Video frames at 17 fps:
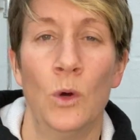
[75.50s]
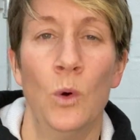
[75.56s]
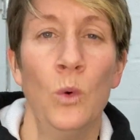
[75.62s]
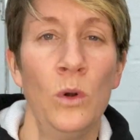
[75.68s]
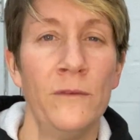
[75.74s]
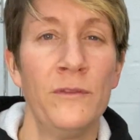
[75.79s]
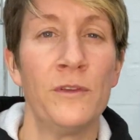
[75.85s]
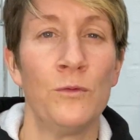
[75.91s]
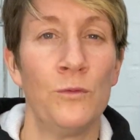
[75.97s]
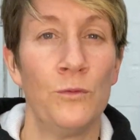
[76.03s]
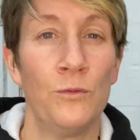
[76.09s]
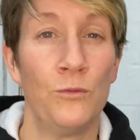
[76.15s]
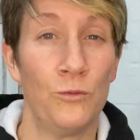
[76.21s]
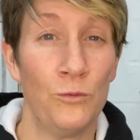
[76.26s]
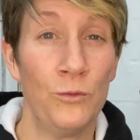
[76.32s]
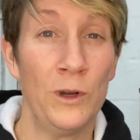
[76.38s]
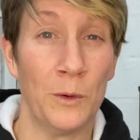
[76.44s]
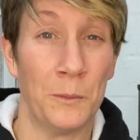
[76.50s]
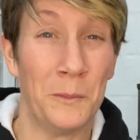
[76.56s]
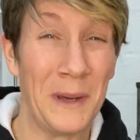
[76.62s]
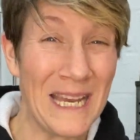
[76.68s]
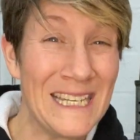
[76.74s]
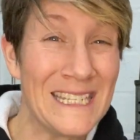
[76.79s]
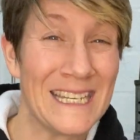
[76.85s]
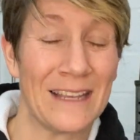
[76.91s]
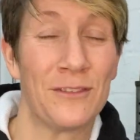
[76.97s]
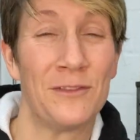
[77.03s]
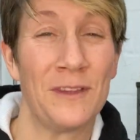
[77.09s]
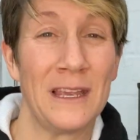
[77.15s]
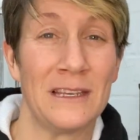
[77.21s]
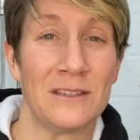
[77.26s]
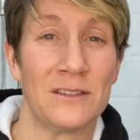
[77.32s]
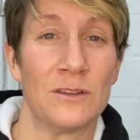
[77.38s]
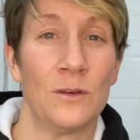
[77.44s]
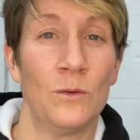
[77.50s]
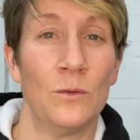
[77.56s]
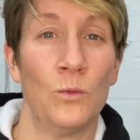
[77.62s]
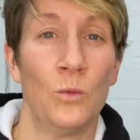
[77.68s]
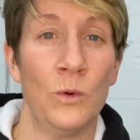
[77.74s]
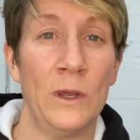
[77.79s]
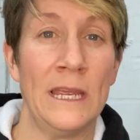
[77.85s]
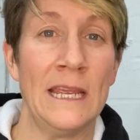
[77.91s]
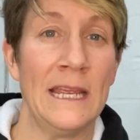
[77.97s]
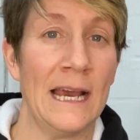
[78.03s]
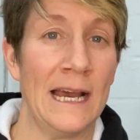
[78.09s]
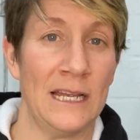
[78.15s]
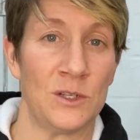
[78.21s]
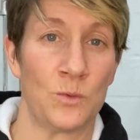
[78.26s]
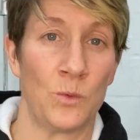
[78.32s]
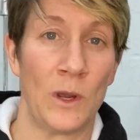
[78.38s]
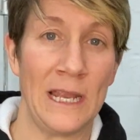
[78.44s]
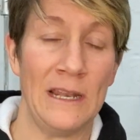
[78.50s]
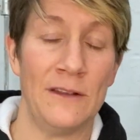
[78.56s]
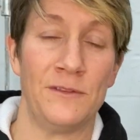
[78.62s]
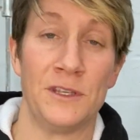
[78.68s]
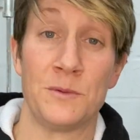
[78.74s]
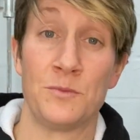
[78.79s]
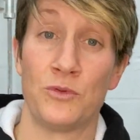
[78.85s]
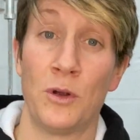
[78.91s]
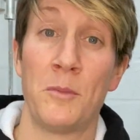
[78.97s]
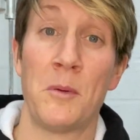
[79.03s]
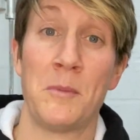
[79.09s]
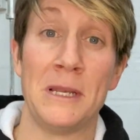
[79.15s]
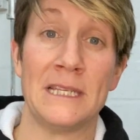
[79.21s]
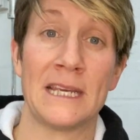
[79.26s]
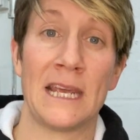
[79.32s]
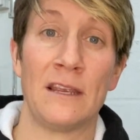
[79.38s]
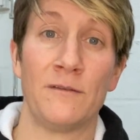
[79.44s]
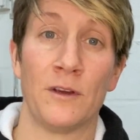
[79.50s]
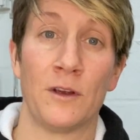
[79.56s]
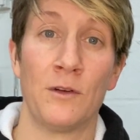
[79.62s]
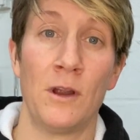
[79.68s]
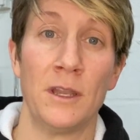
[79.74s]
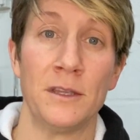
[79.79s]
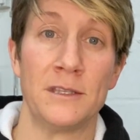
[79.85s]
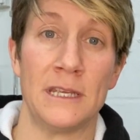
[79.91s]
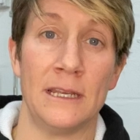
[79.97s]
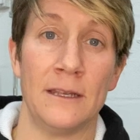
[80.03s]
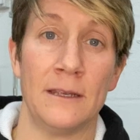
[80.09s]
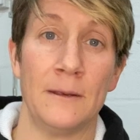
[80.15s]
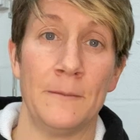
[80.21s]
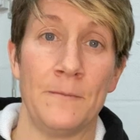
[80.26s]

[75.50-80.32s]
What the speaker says: all of the real basic things that we as weightlifters probably take for granted.